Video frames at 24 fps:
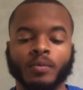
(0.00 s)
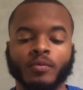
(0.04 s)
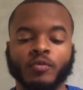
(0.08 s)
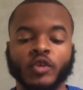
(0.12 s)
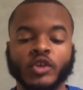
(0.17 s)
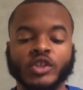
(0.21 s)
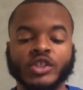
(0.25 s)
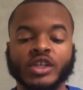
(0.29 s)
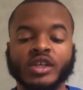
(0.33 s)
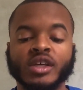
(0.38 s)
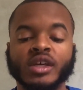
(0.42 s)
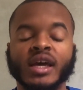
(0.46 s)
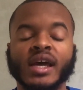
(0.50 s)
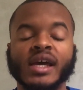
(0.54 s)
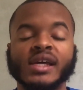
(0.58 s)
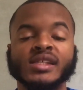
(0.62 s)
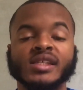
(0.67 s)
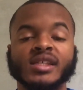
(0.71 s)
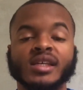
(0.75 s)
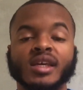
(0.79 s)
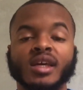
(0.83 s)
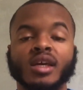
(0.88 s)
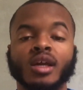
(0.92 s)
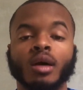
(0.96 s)
Virginia
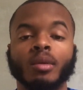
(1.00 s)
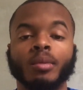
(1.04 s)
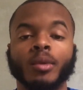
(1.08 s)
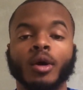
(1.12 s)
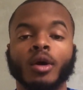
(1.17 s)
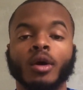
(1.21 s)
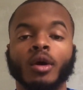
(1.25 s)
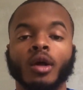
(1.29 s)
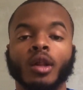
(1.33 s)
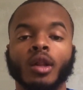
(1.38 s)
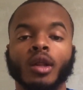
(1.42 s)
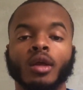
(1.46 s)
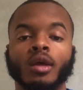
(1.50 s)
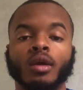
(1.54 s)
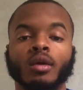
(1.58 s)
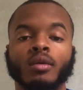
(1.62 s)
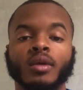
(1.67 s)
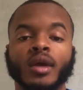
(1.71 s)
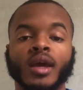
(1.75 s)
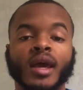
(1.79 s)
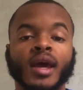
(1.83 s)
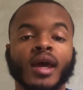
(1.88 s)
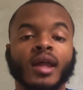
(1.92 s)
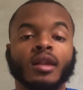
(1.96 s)
has to get up early.
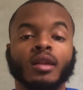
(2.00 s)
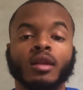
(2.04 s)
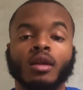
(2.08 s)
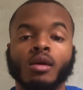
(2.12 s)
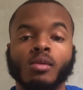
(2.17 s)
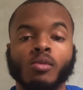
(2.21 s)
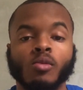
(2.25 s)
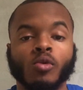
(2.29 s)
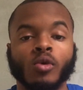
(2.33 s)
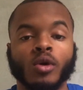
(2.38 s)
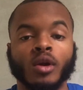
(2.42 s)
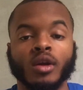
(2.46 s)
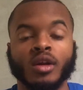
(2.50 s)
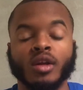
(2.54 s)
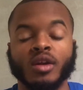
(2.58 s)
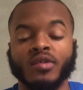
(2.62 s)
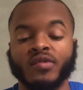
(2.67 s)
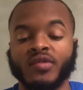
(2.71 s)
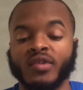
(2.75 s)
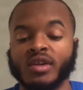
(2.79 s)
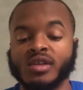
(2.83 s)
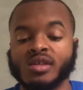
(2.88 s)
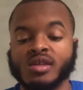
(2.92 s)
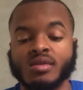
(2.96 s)
They got the number 1
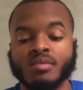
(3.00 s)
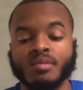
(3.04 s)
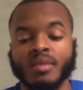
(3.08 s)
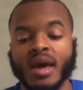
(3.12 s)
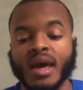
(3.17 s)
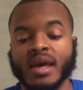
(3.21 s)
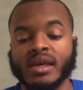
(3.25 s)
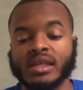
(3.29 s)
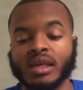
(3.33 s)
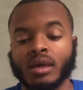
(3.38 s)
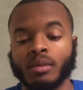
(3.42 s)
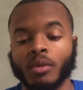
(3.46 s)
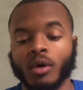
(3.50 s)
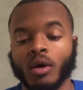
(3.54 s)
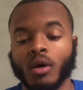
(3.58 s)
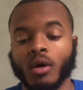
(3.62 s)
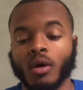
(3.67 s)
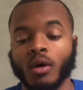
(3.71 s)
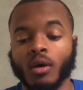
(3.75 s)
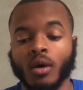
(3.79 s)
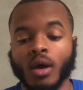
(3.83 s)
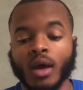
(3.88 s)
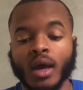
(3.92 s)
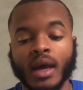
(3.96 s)
defense in
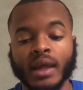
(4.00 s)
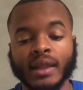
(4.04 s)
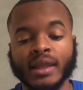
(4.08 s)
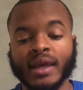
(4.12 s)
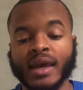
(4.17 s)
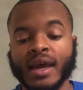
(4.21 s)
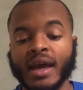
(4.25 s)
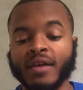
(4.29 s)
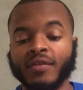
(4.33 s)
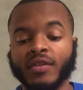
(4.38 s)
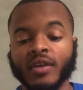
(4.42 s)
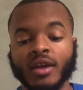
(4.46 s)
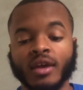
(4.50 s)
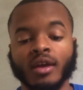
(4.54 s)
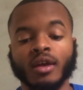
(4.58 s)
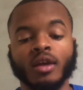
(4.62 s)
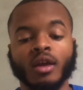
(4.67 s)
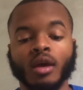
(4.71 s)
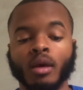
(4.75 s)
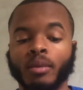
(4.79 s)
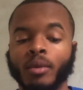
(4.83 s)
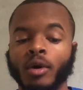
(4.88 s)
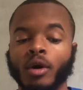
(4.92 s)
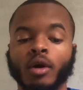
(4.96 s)
basketball. They have to
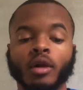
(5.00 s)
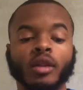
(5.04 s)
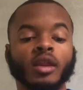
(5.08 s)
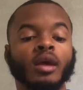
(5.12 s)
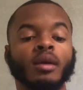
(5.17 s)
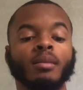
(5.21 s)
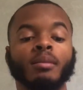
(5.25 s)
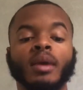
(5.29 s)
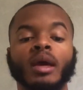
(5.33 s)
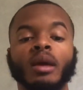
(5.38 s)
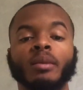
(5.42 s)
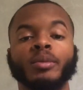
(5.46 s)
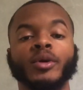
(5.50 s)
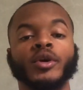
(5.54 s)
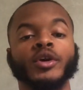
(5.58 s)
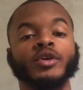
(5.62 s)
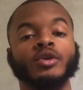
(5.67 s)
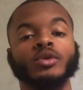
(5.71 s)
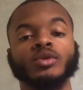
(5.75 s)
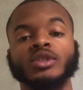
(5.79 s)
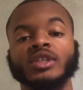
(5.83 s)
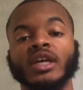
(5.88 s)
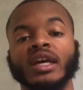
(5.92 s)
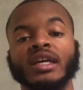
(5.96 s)
get up early and make
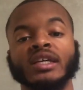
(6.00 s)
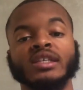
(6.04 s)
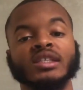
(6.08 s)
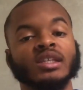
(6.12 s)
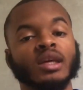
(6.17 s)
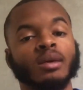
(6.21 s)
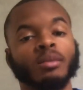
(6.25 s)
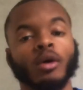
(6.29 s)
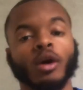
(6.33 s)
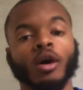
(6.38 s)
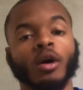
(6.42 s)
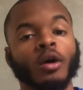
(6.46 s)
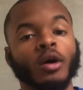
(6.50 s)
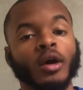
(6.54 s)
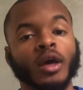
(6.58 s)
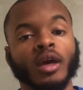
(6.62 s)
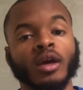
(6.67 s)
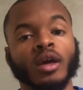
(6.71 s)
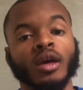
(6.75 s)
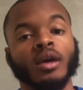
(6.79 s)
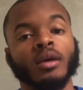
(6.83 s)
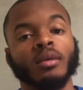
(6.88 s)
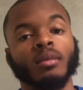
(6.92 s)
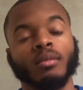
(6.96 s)
Purdue chase them all
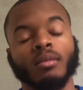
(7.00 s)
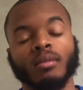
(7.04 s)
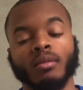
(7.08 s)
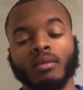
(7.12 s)
game.